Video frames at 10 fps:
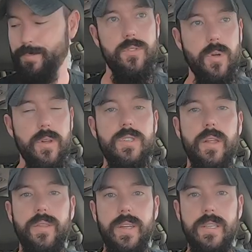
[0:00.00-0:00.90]
So there's
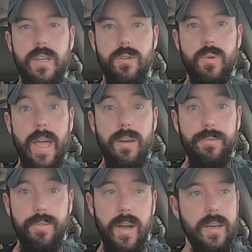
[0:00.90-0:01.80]
other things that you
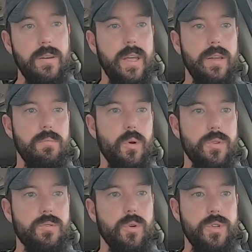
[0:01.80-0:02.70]
can find in
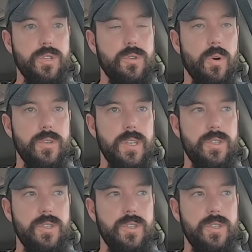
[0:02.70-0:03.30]
most grocery stores.